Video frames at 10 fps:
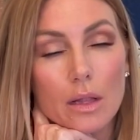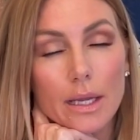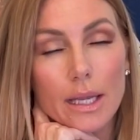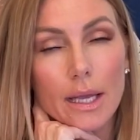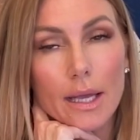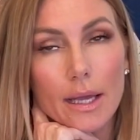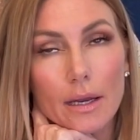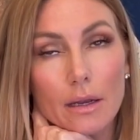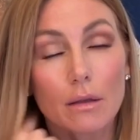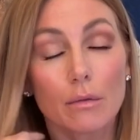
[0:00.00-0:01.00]

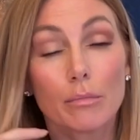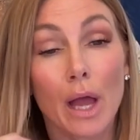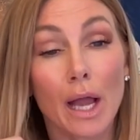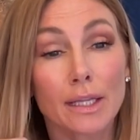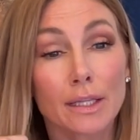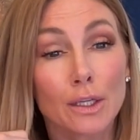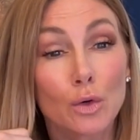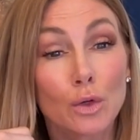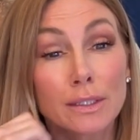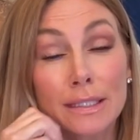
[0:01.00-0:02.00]
again, back in the
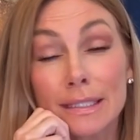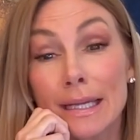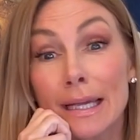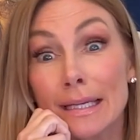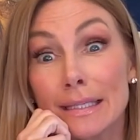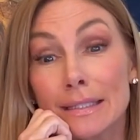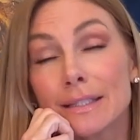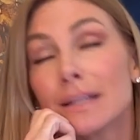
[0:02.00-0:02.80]
olden days,